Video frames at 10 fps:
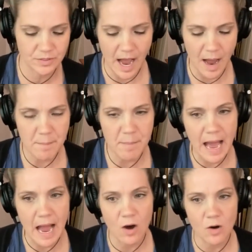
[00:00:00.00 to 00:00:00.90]

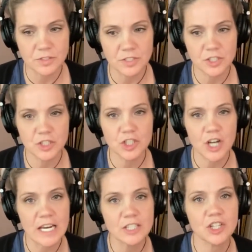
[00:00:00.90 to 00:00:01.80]
about
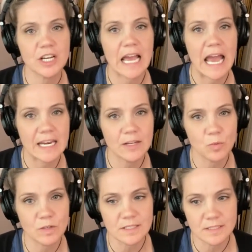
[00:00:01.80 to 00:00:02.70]
changing
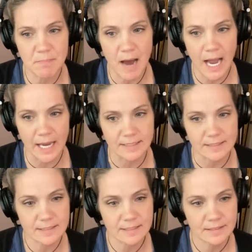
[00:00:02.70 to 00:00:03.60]
anyone's mind